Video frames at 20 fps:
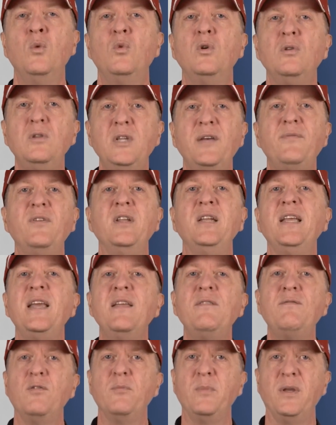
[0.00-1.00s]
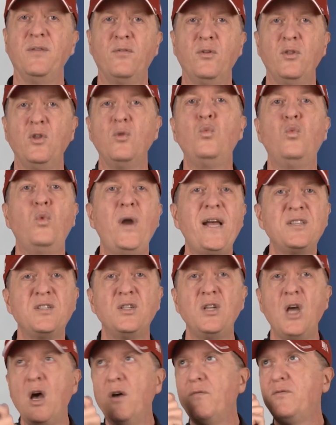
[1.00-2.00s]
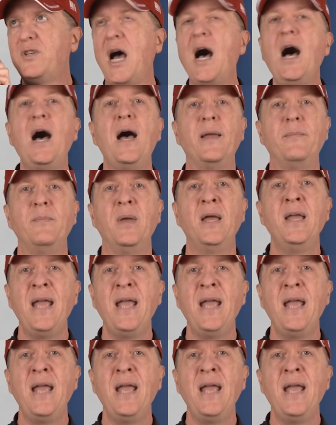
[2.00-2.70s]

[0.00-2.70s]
will live in infamy for the rest of time